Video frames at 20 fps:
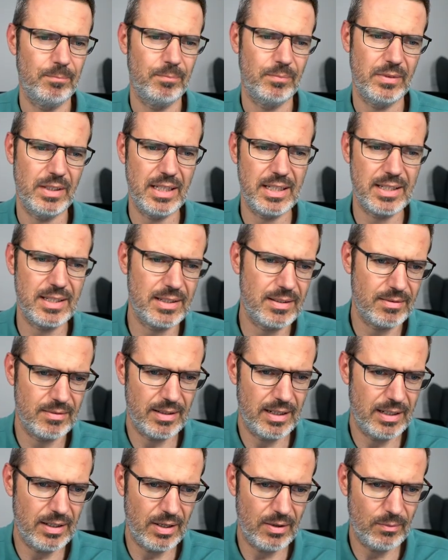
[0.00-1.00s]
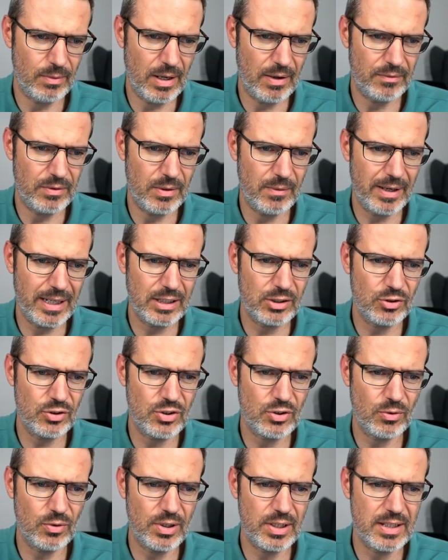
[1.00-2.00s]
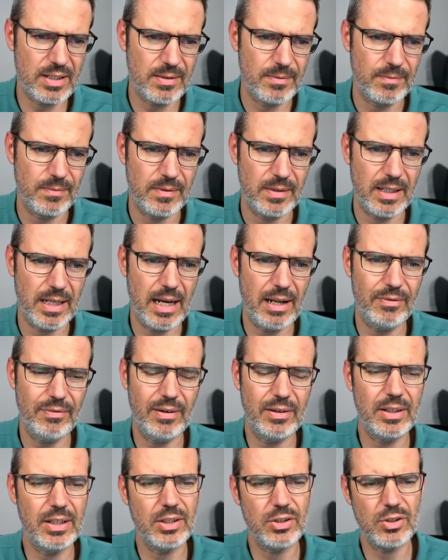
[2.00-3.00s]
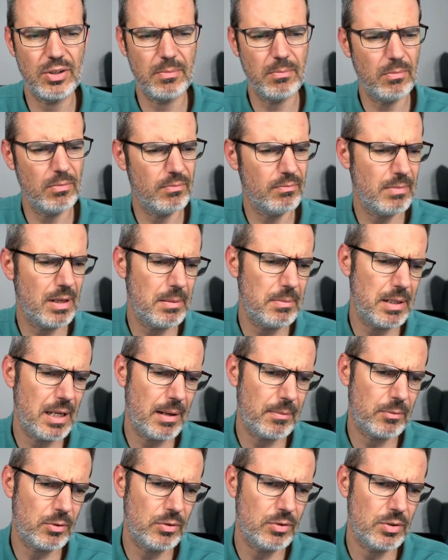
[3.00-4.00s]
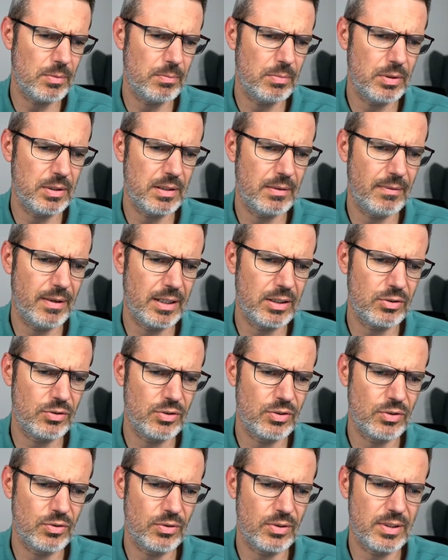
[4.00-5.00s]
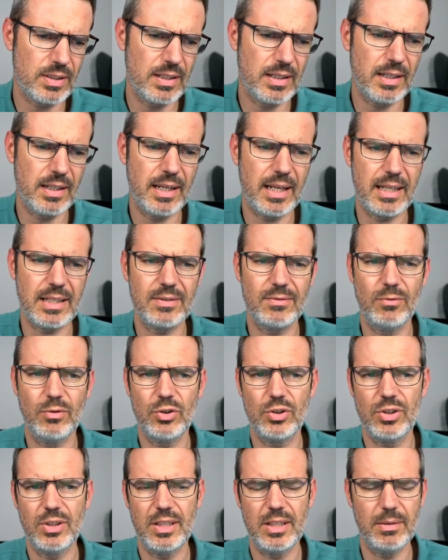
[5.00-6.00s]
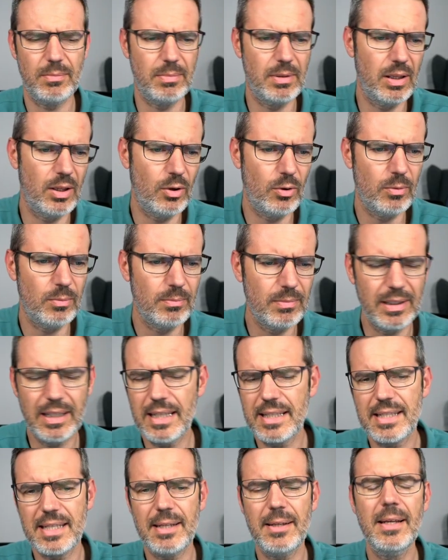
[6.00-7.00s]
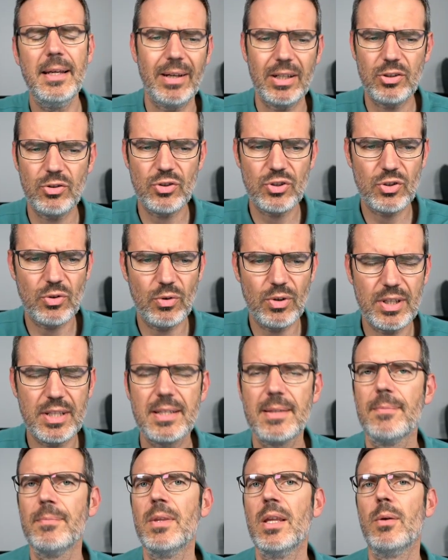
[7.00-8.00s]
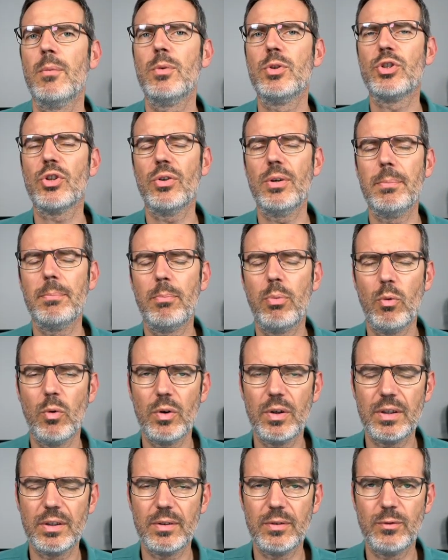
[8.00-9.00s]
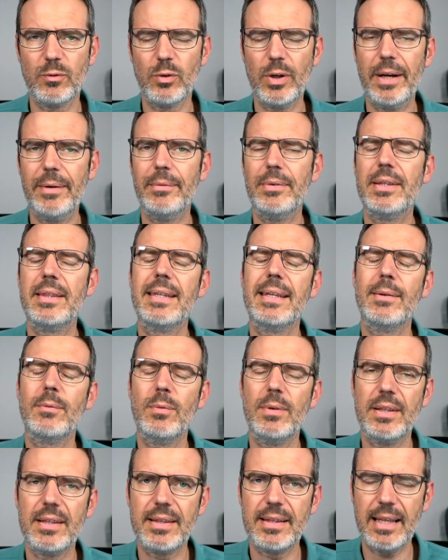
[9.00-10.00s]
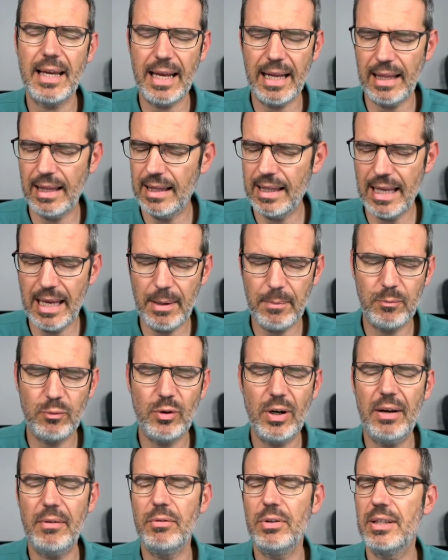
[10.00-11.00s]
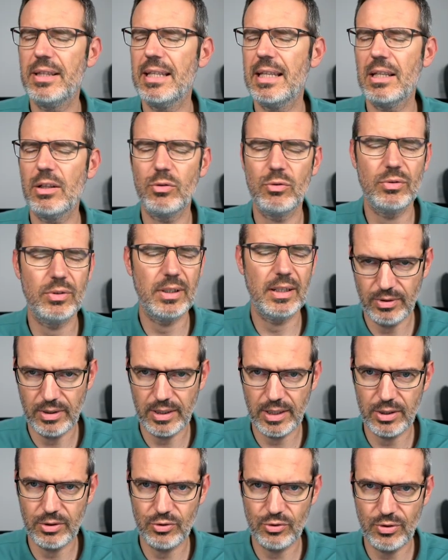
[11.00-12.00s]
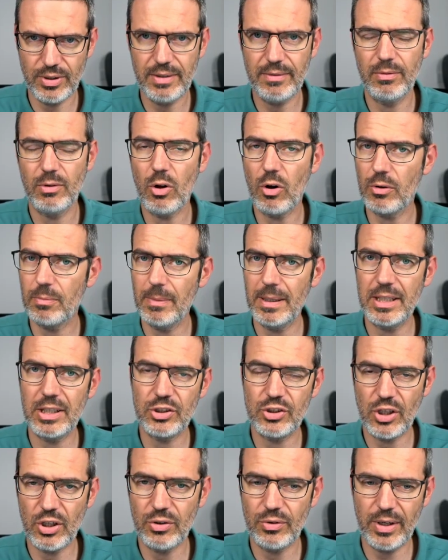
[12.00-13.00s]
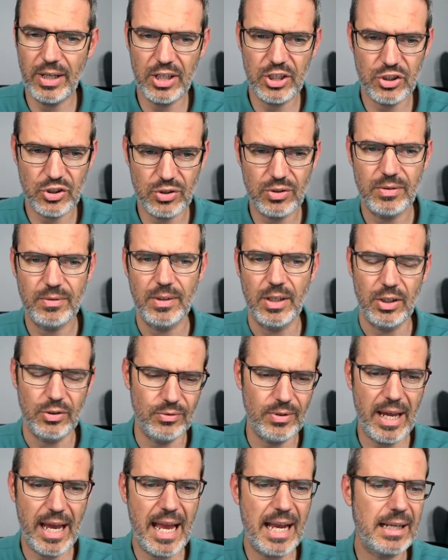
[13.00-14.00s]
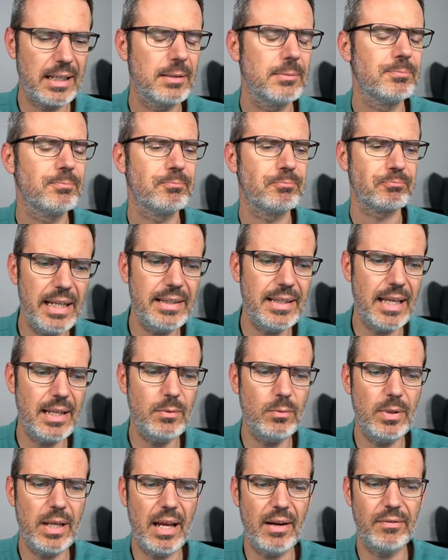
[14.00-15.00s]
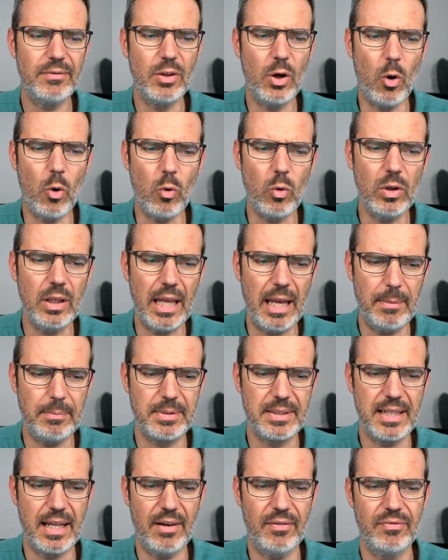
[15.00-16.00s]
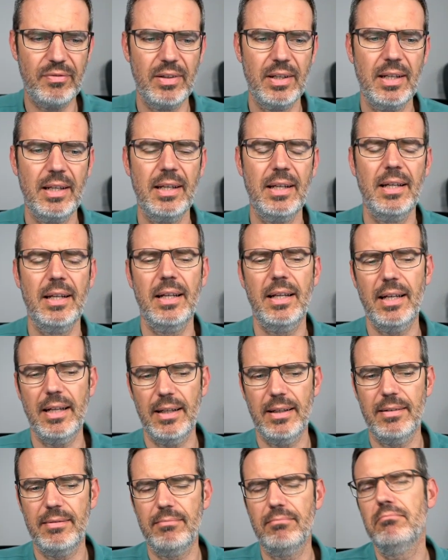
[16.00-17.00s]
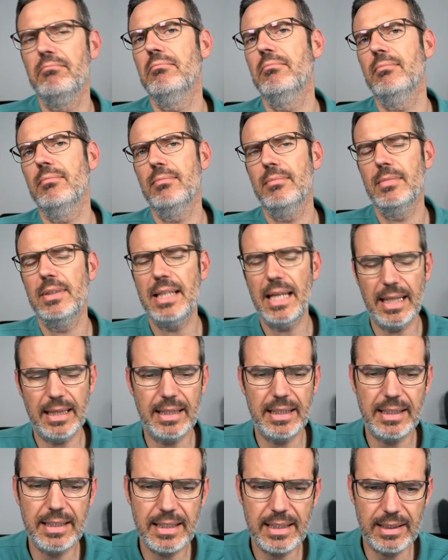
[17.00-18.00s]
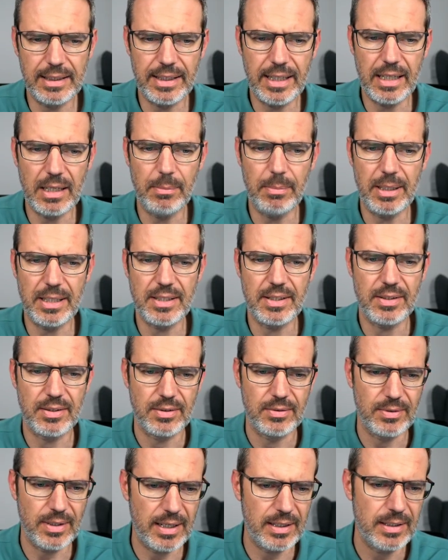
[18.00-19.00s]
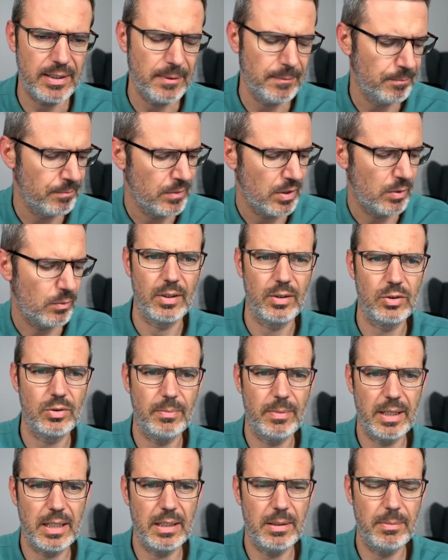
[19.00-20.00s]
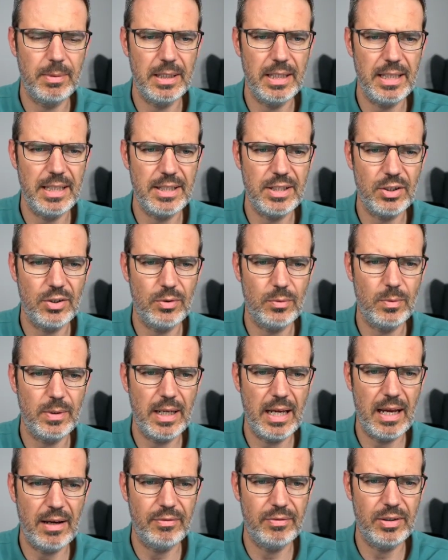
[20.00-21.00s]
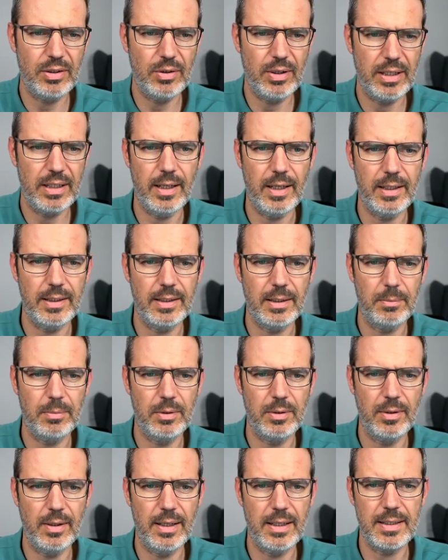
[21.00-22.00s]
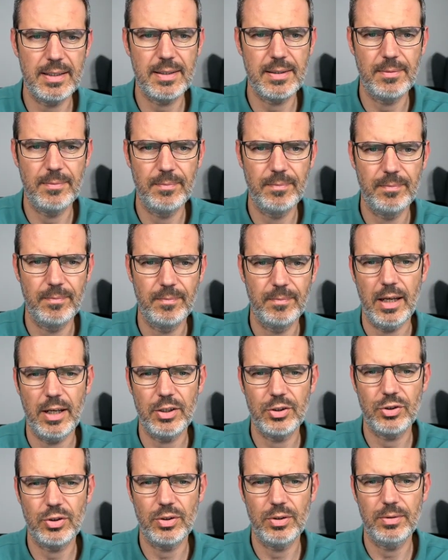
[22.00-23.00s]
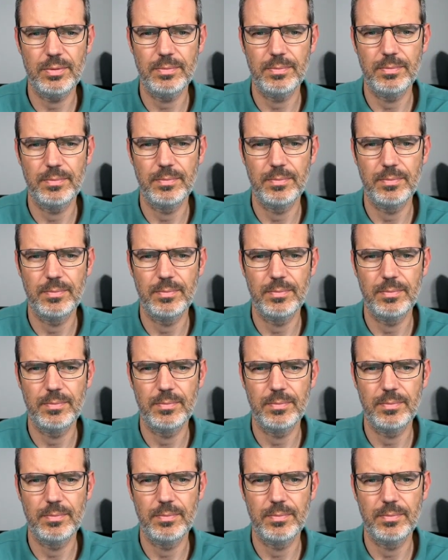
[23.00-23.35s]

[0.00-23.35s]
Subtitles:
we have the vector stores that I find interesting. Maybe I'm going to put the vector stores in the next version here below. Well, let's see. Vector stores, which are important for everything with LLM, for everything retrieval, augmented generation, RAG. And then we have the OLAP stuff, the analytical databases, right? To make it a bit easier, we have here AWS, Azure,